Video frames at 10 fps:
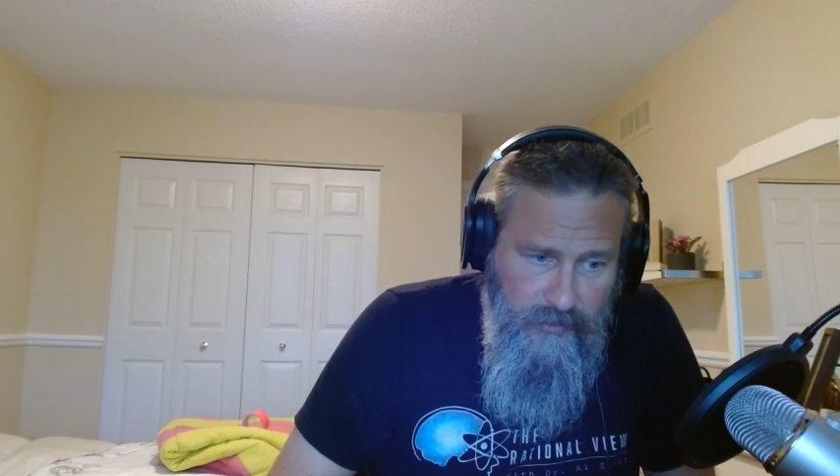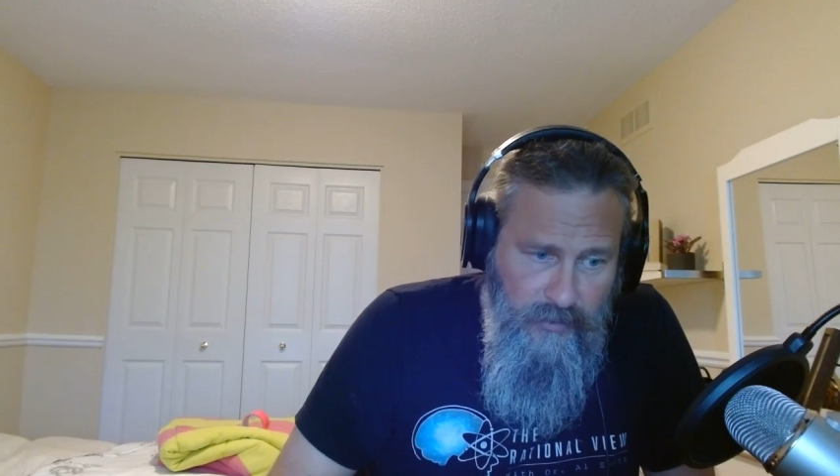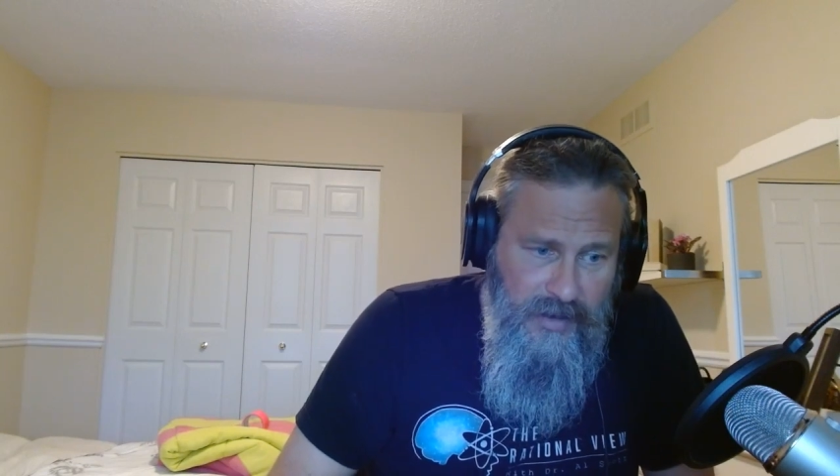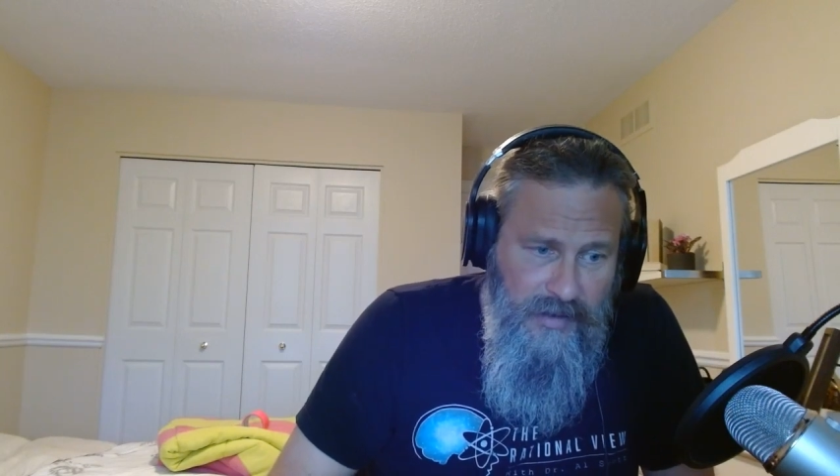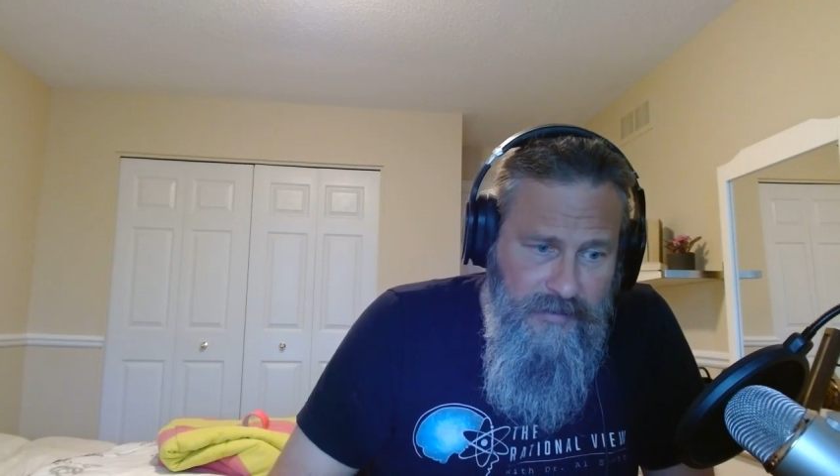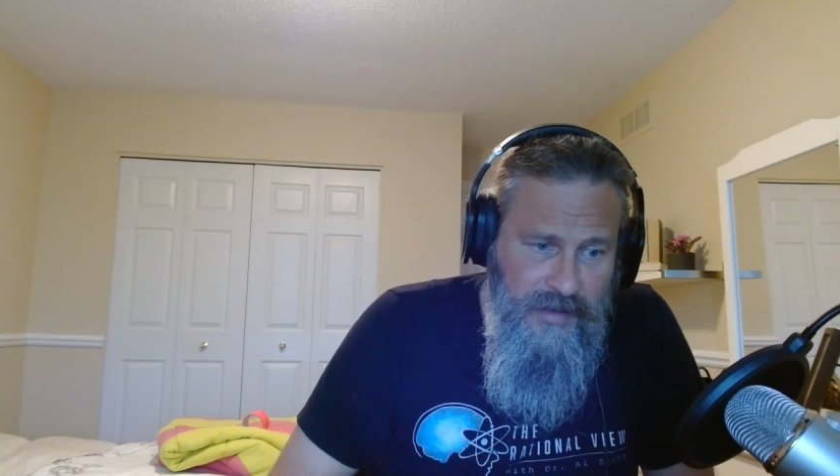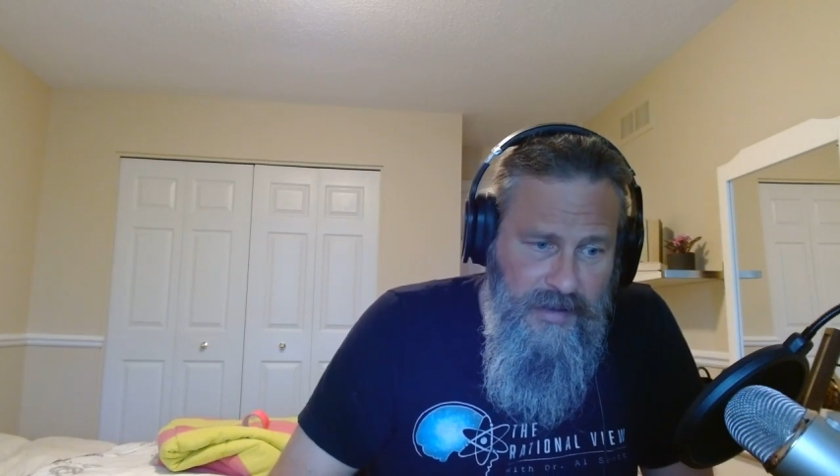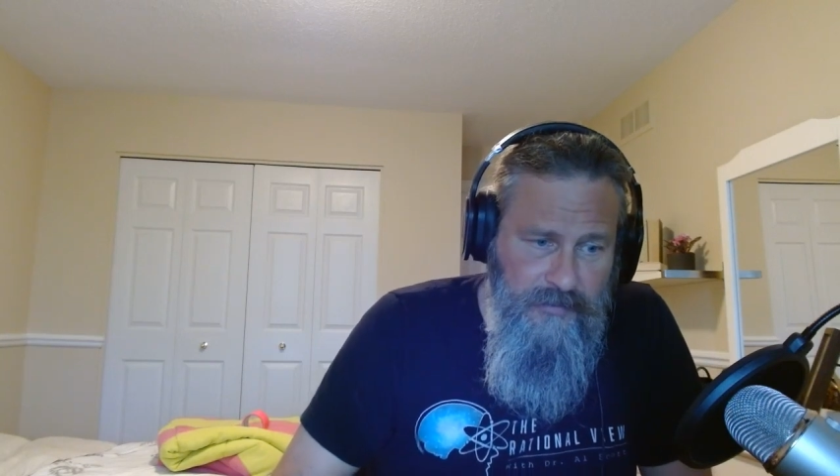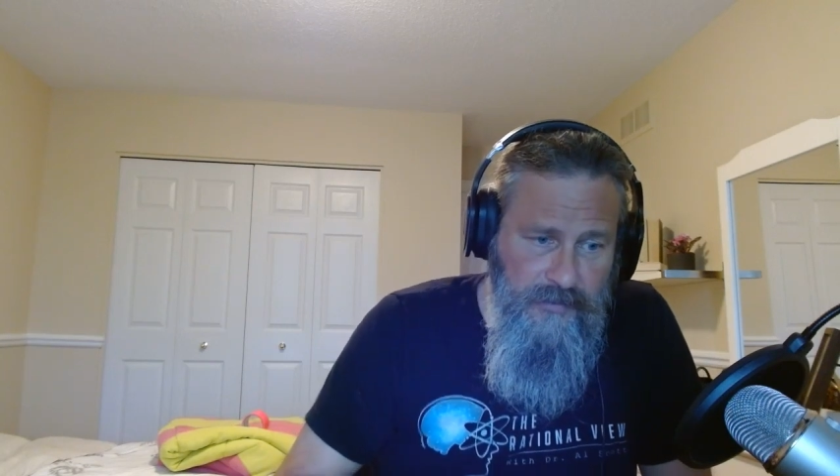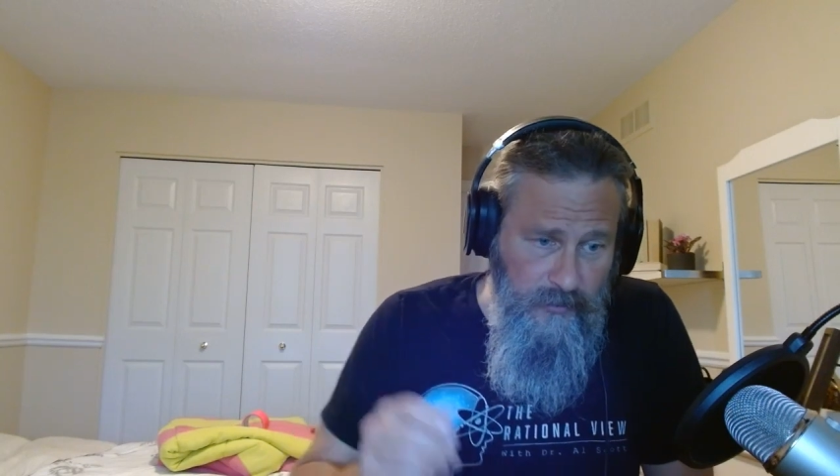So you have to
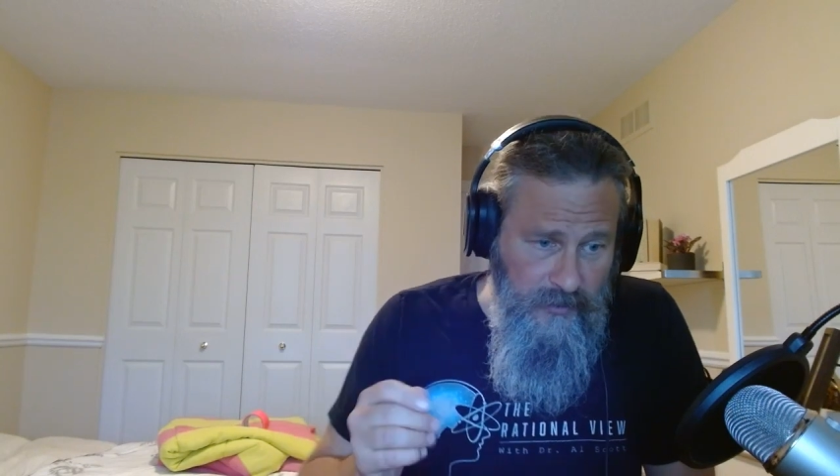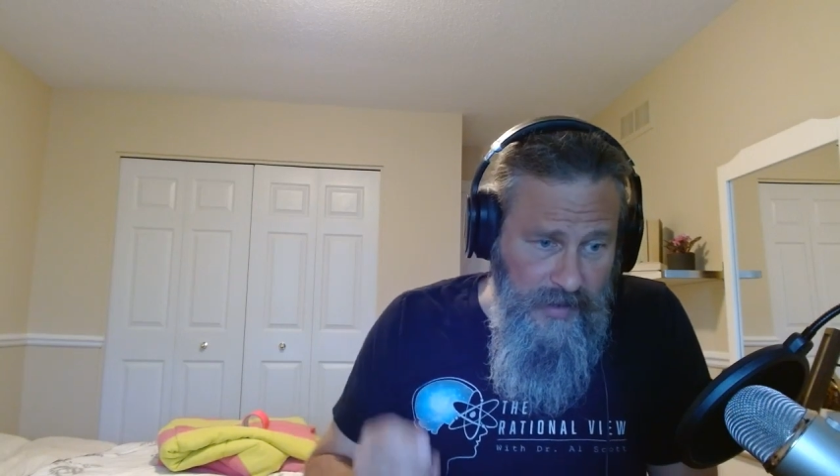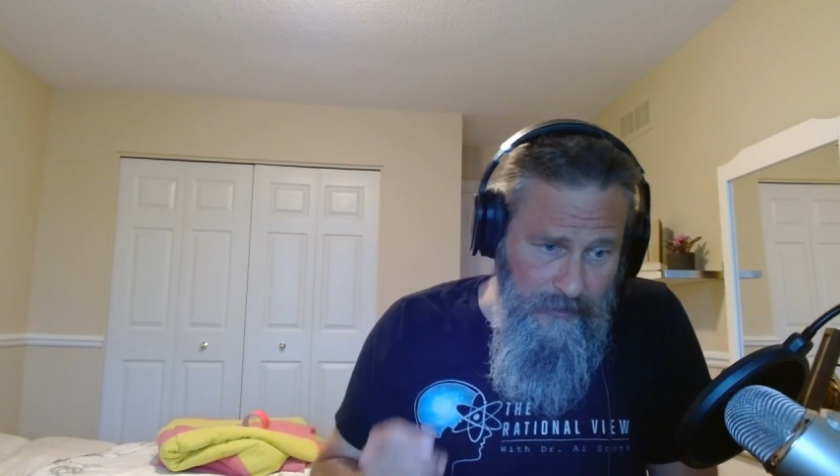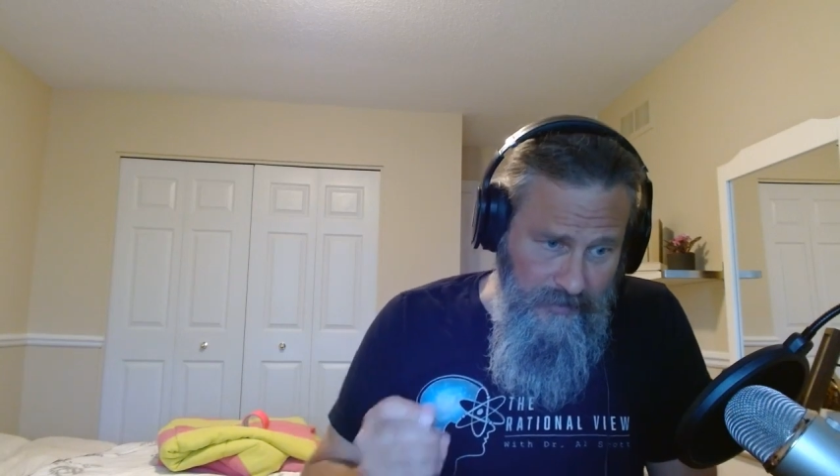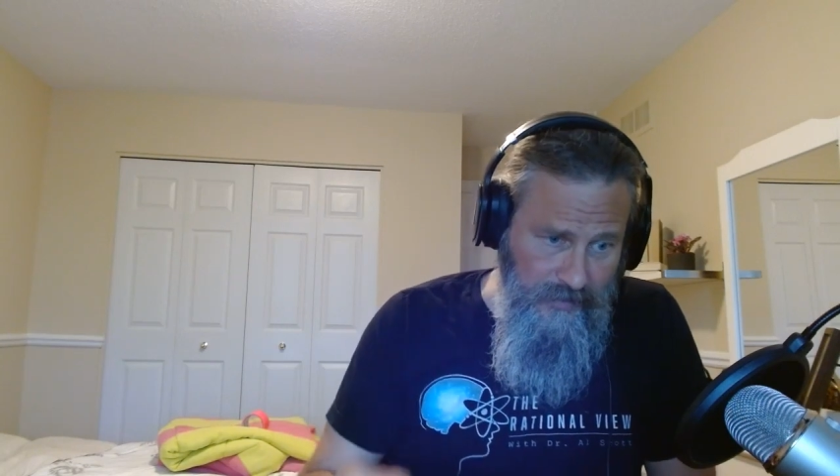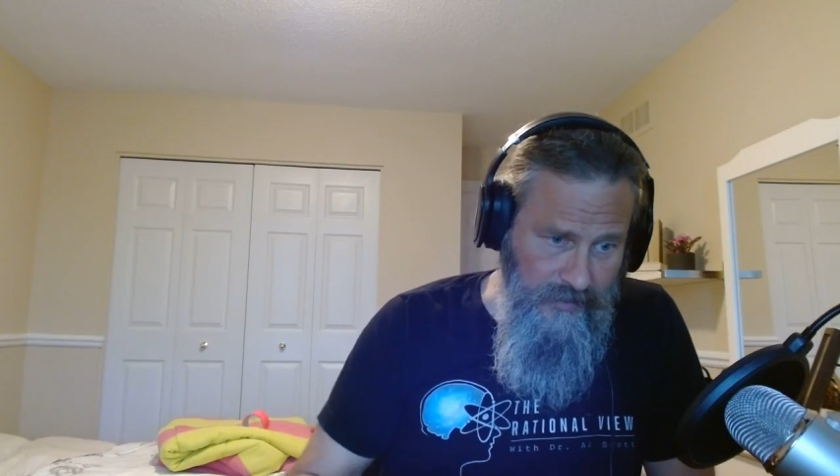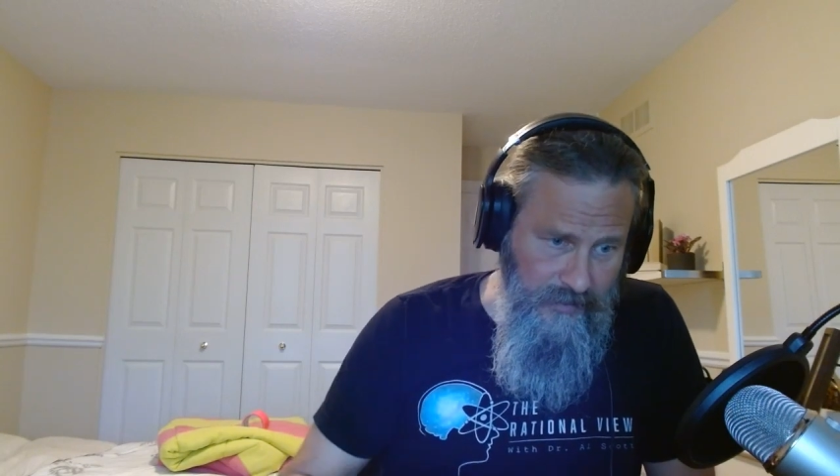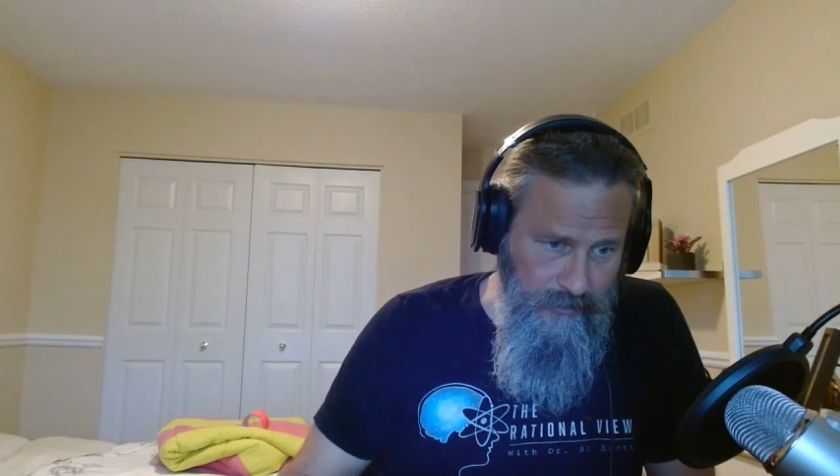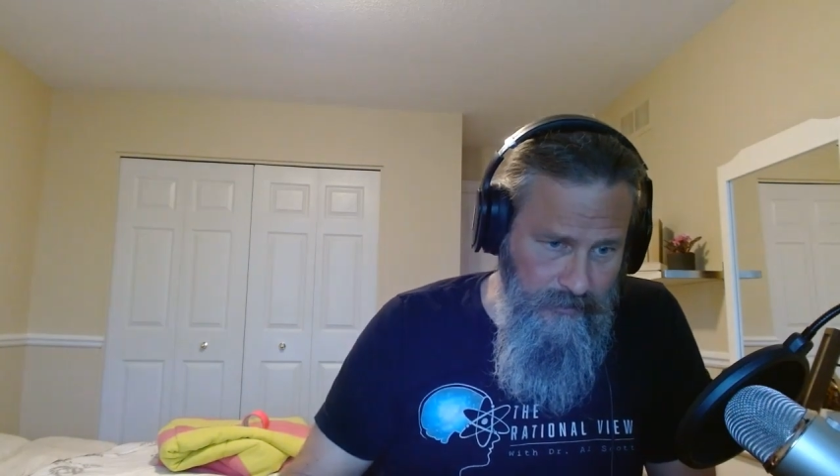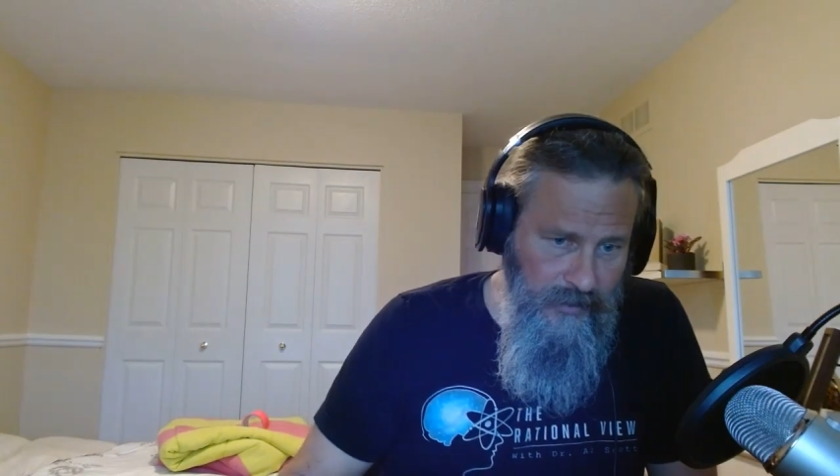have some
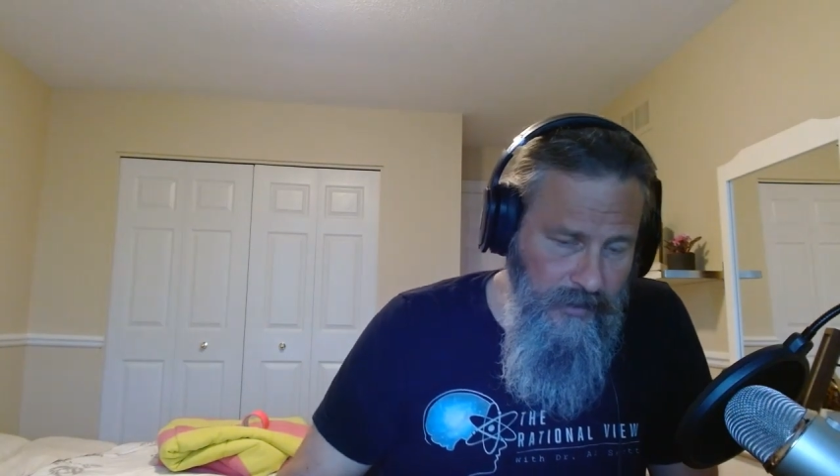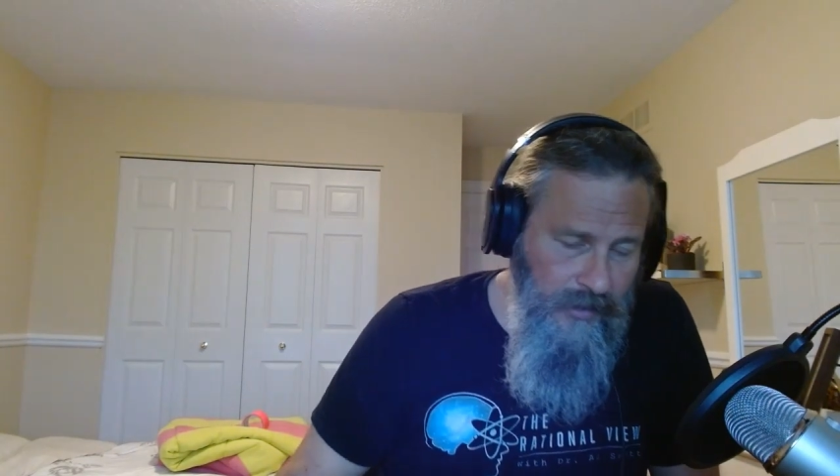skepticism